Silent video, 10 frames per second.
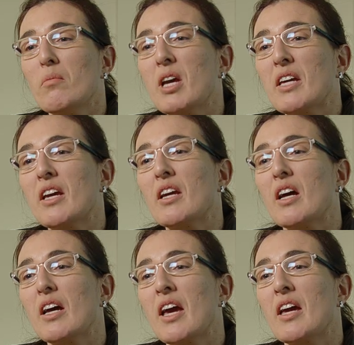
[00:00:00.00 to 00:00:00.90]

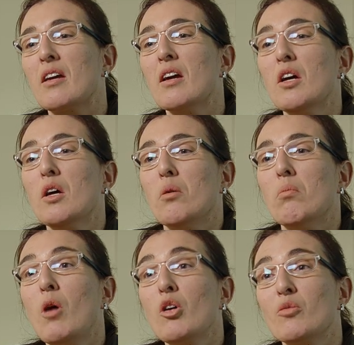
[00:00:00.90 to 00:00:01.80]
making a
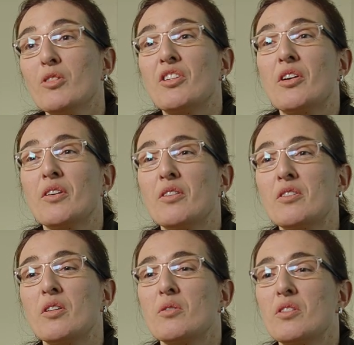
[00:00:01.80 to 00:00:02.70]
monomaterial,
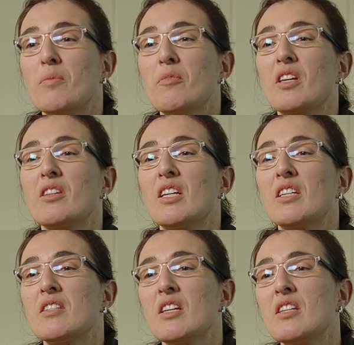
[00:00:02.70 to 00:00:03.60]
so something that
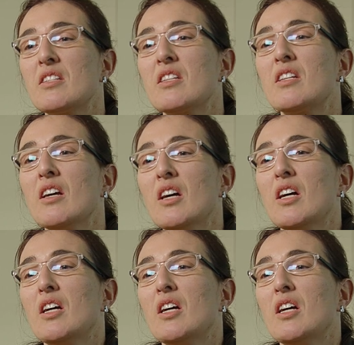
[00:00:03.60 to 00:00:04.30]
is easy